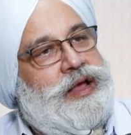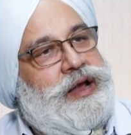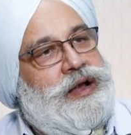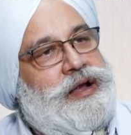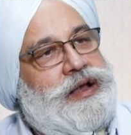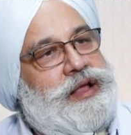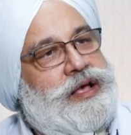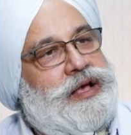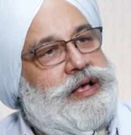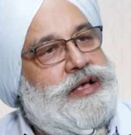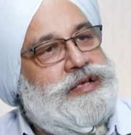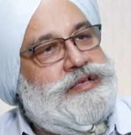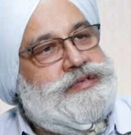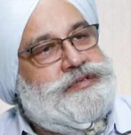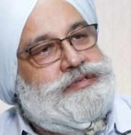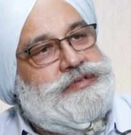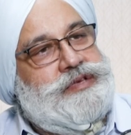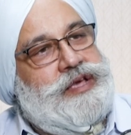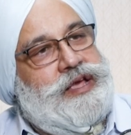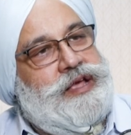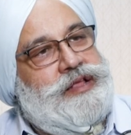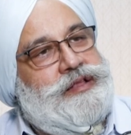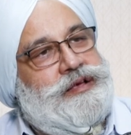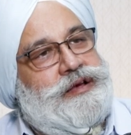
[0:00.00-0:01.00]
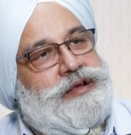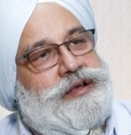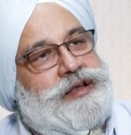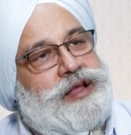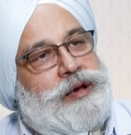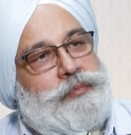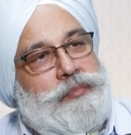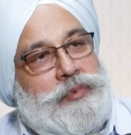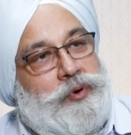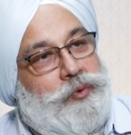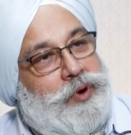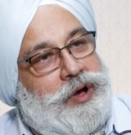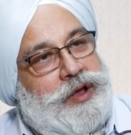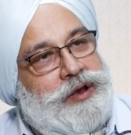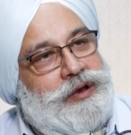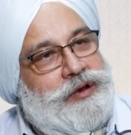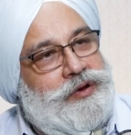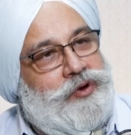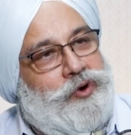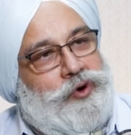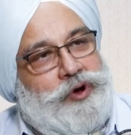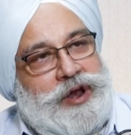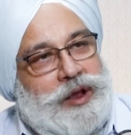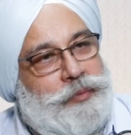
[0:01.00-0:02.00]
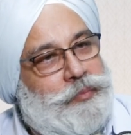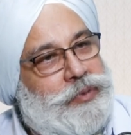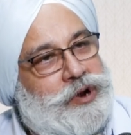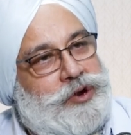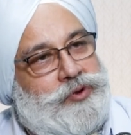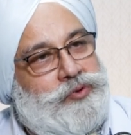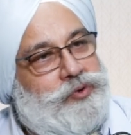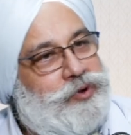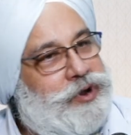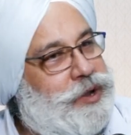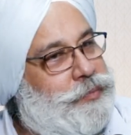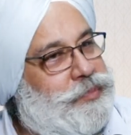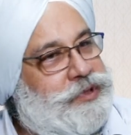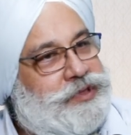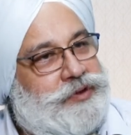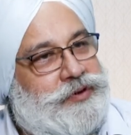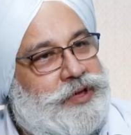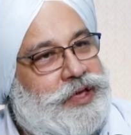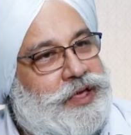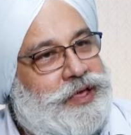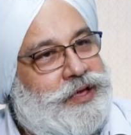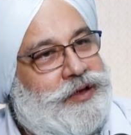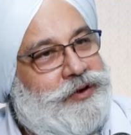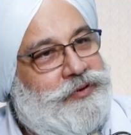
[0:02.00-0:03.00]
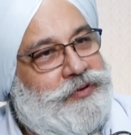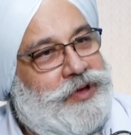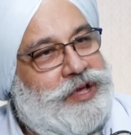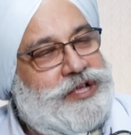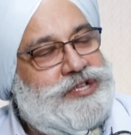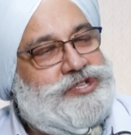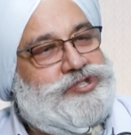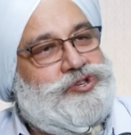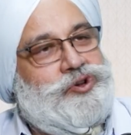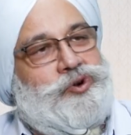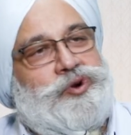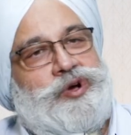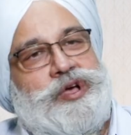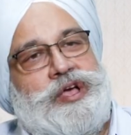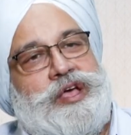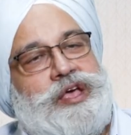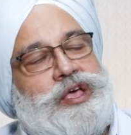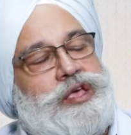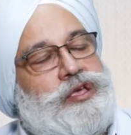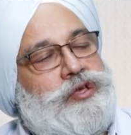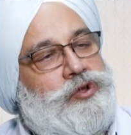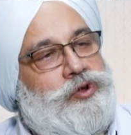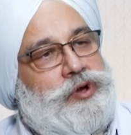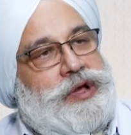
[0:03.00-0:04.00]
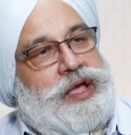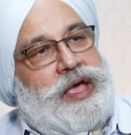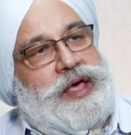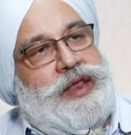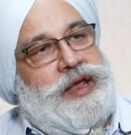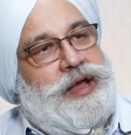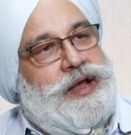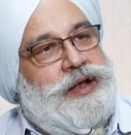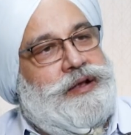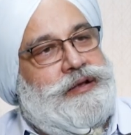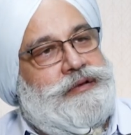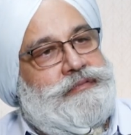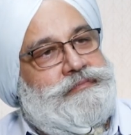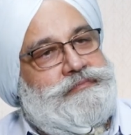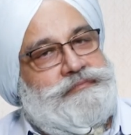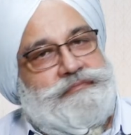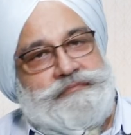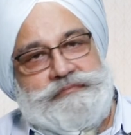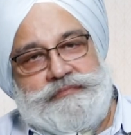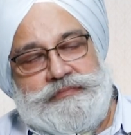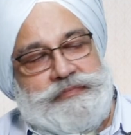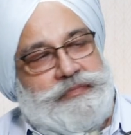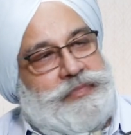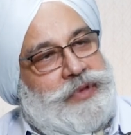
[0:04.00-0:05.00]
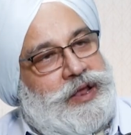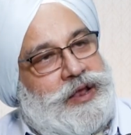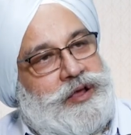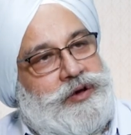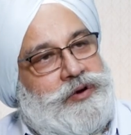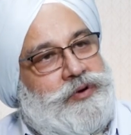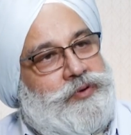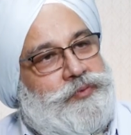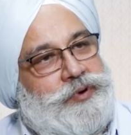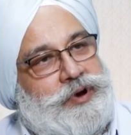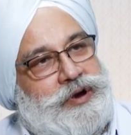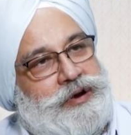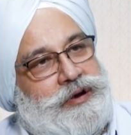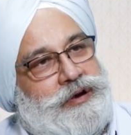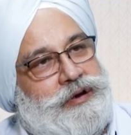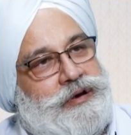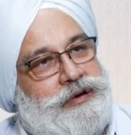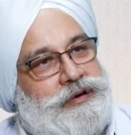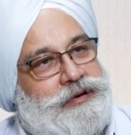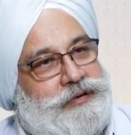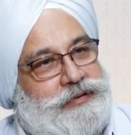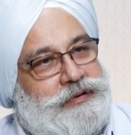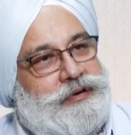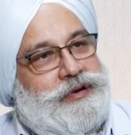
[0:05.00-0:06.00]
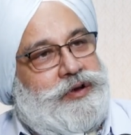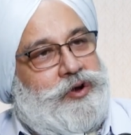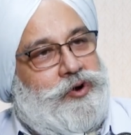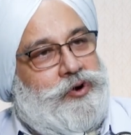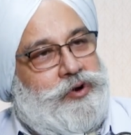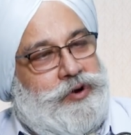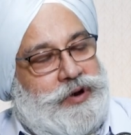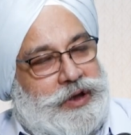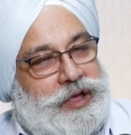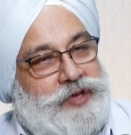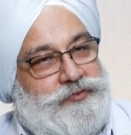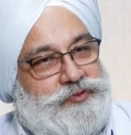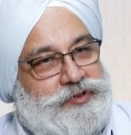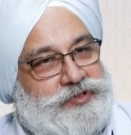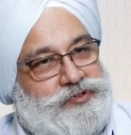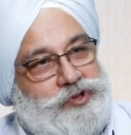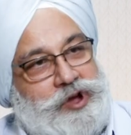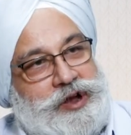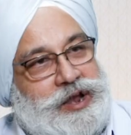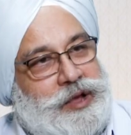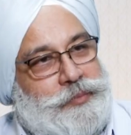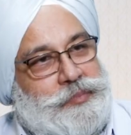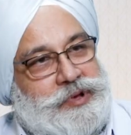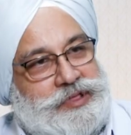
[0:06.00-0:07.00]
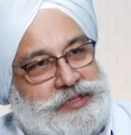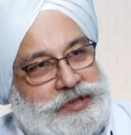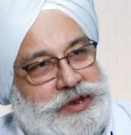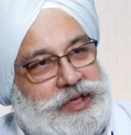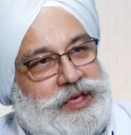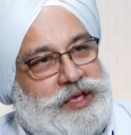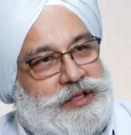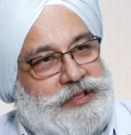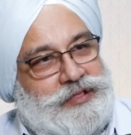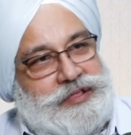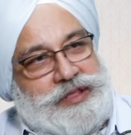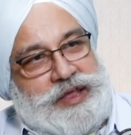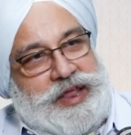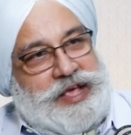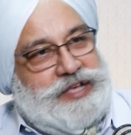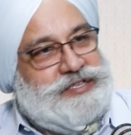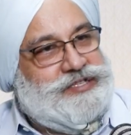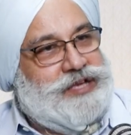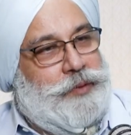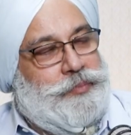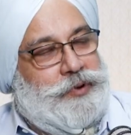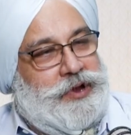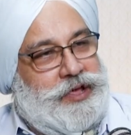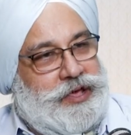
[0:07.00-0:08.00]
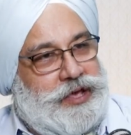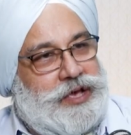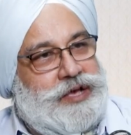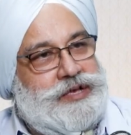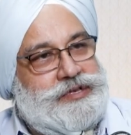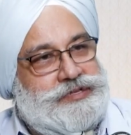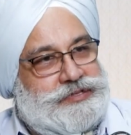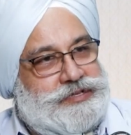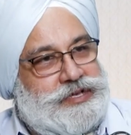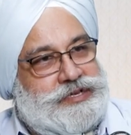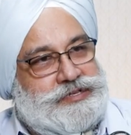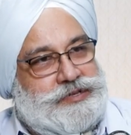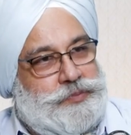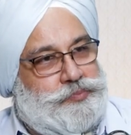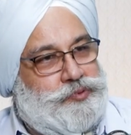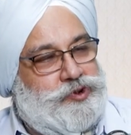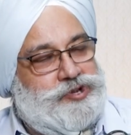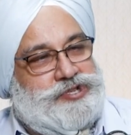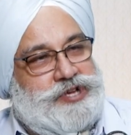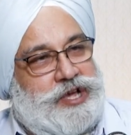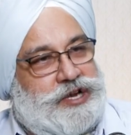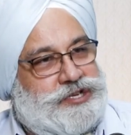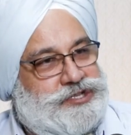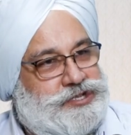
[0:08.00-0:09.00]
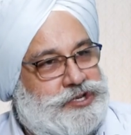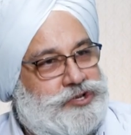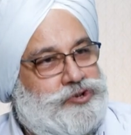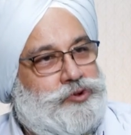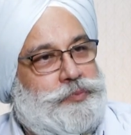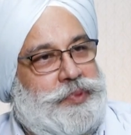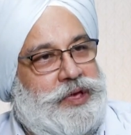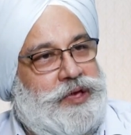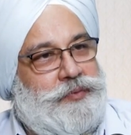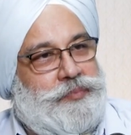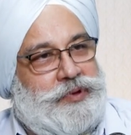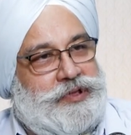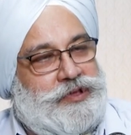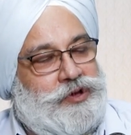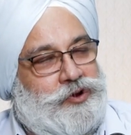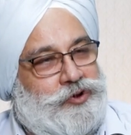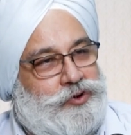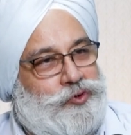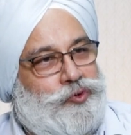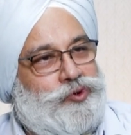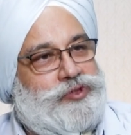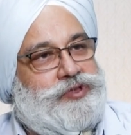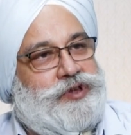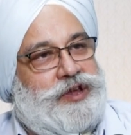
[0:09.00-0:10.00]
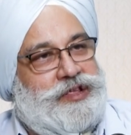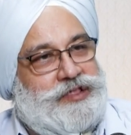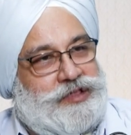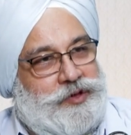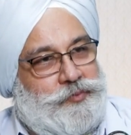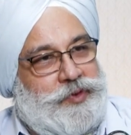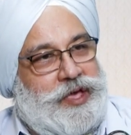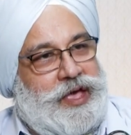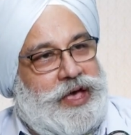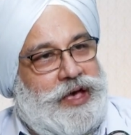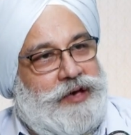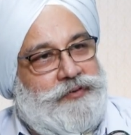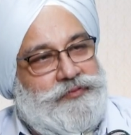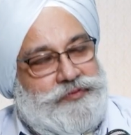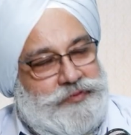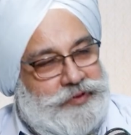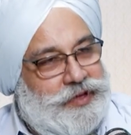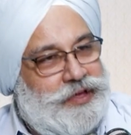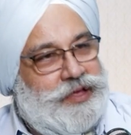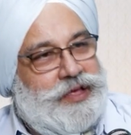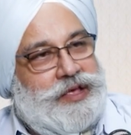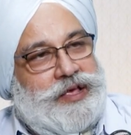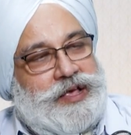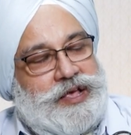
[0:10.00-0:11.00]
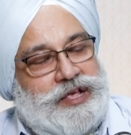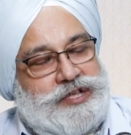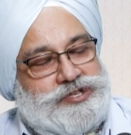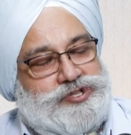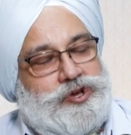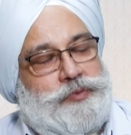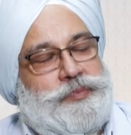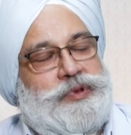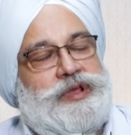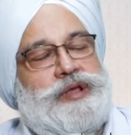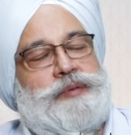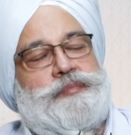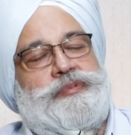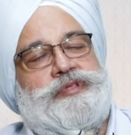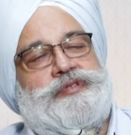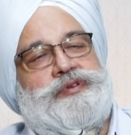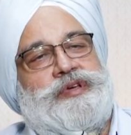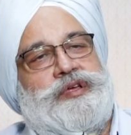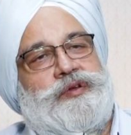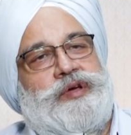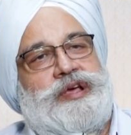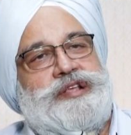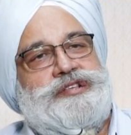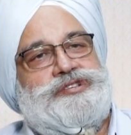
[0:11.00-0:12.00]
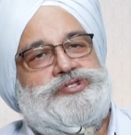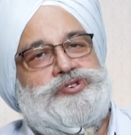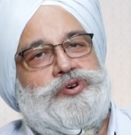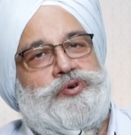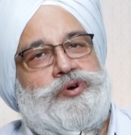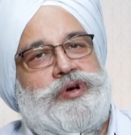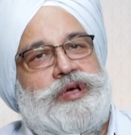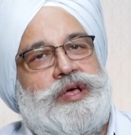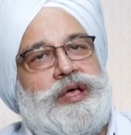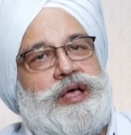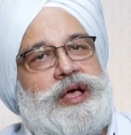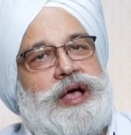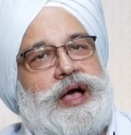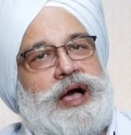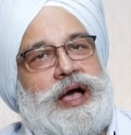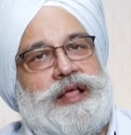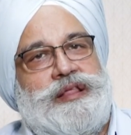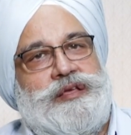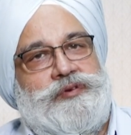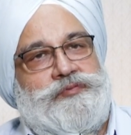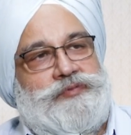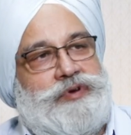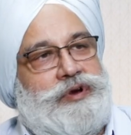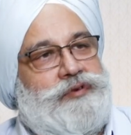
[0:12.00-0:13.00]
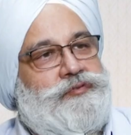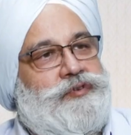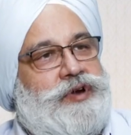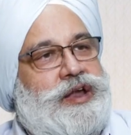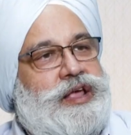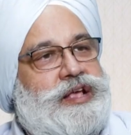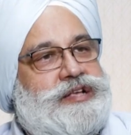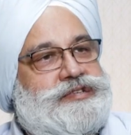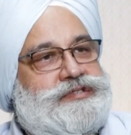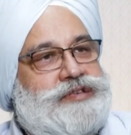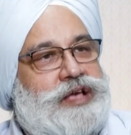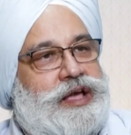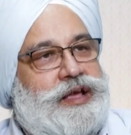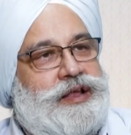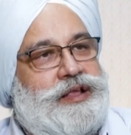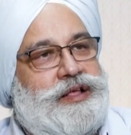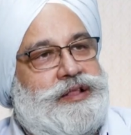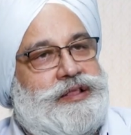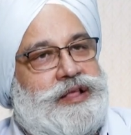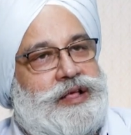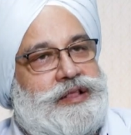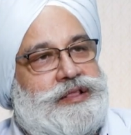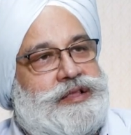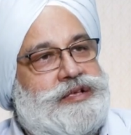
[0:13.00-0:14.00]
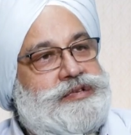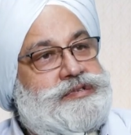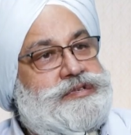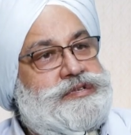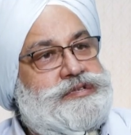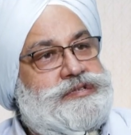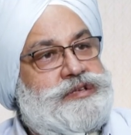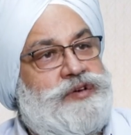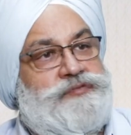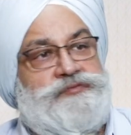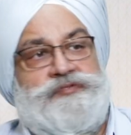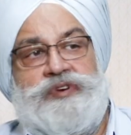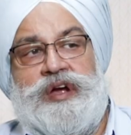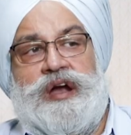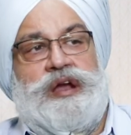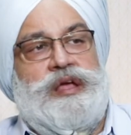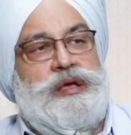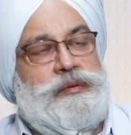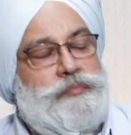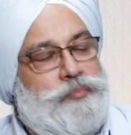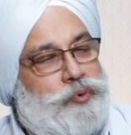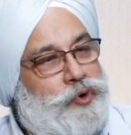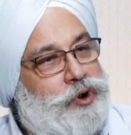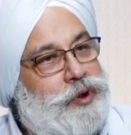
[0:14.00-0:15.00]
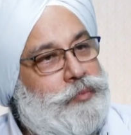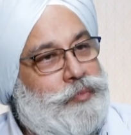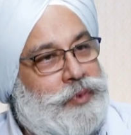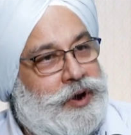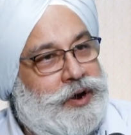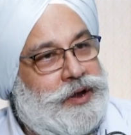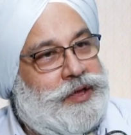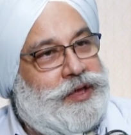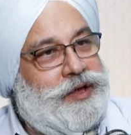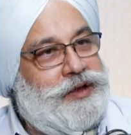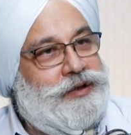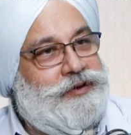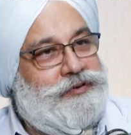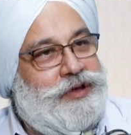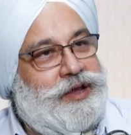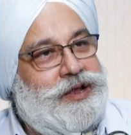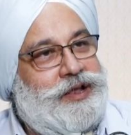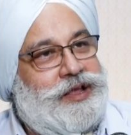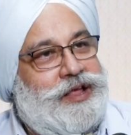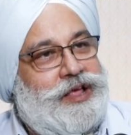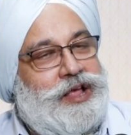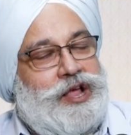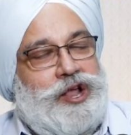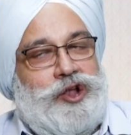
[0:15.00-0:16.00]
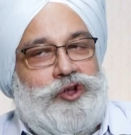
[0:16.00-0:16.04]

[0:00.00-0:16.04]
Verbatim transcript: India is either number one or hmm. number two or number three right. right so you look at it you know we're or if it's not number three, in the next couple of years, there's a projection to be with the growth rate that we have. Right. It's going to be number three, right? Okay. So I think we're very excited that this is a very important market, right? Mm.